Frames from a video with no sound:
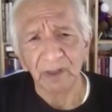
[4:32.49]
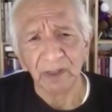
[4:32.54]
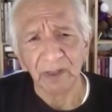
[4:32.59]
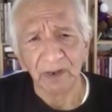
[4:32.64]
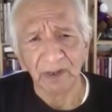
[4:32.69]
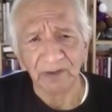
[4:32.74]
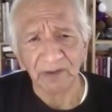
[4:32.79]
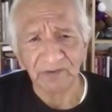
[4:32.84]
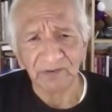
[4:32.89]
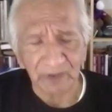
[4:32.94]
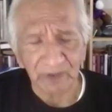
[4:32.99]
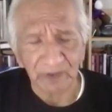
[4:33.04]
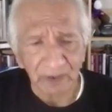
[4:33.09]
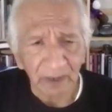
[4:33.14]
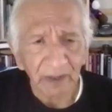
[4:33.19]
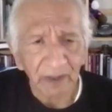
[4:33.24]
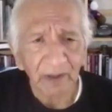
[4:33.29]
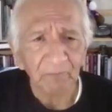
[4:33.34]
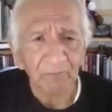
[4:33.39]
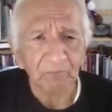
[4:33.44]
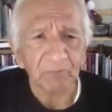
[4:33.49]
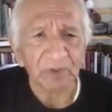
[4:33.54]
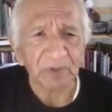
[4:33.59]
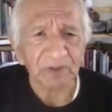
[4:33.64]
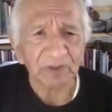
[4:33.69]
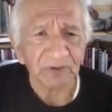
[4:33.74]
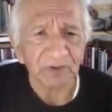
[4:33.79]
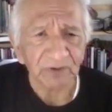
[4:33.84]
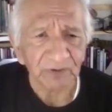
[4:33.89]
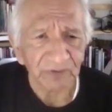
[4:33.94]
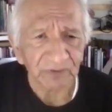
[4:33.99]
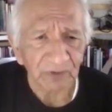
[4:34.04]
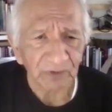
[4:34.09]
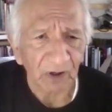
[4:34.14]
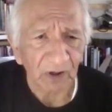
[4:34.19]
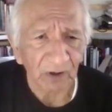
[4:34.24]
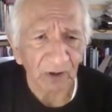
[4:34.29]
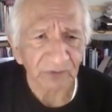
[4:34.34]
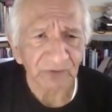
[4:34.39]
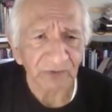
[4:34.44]
And I said, but there's
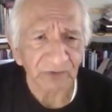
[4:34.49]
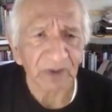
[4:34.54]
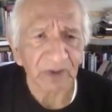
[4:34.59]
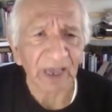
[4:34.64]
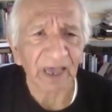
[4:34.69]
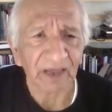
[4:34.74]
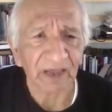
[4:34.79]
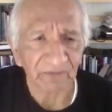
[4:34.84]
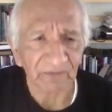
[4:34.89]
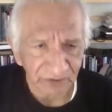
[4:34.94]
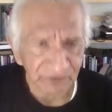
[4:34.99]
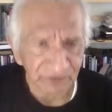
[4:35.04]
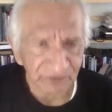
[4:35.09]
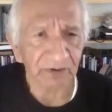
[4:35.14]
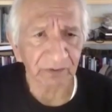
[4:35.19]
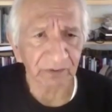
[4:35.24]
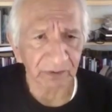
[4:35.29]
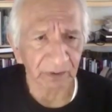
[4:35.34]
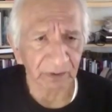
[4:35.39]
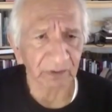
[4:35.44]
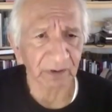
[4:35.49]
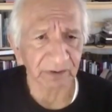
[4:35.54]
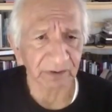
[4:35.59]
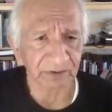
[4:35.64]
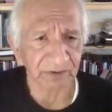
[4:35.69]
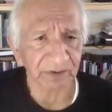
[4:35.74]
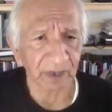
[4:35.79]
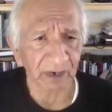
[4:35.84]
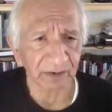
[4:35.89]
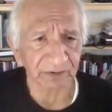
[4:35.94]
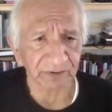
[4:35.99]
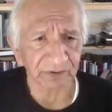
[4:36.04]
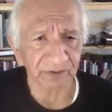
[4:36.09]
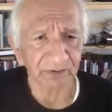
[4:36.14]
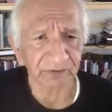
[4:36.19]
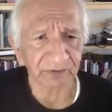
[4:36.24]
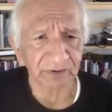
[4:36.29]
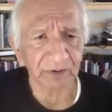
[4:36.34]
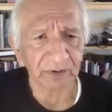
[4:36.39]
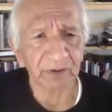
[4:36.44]
also adversarial
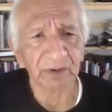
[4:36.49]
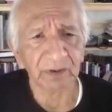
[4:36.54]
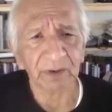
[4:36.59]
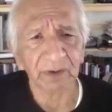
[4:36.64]
intelligence